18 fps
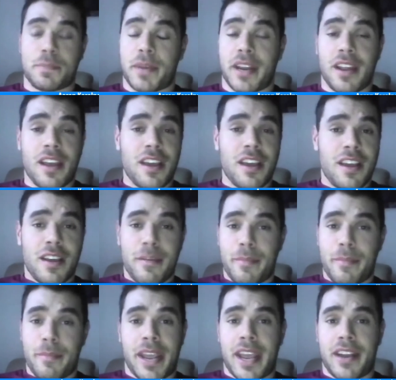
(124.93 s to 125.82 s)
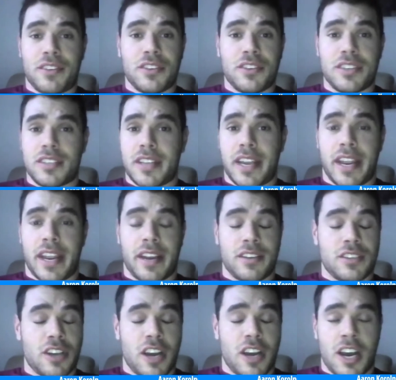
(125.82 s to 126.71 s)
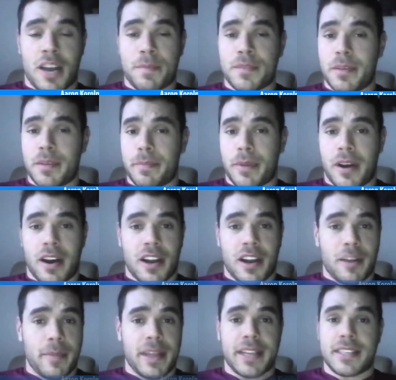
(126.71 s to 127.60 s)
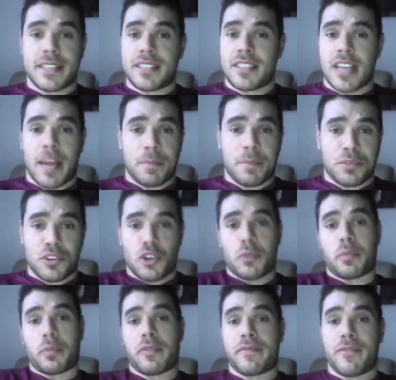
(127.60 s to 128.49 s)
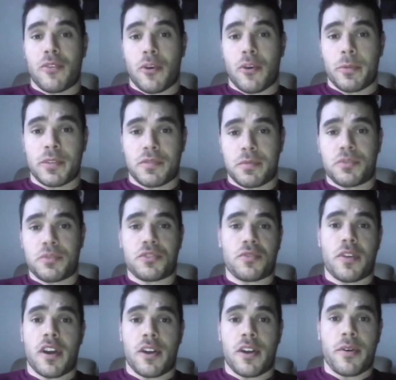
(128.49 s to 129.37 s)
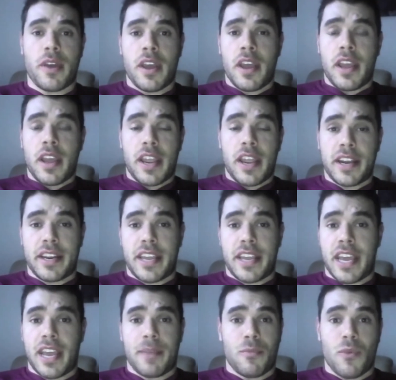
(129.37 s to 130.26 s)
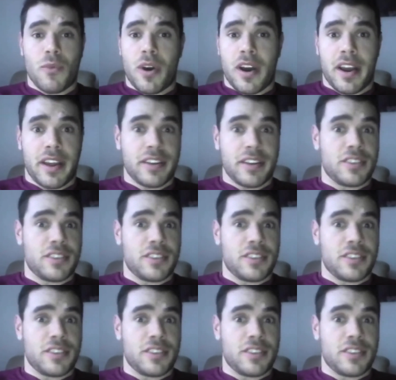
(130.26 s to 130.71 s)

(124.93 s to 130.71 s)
But man, just a top-to-bottom exceptional performance from Toronto in game one.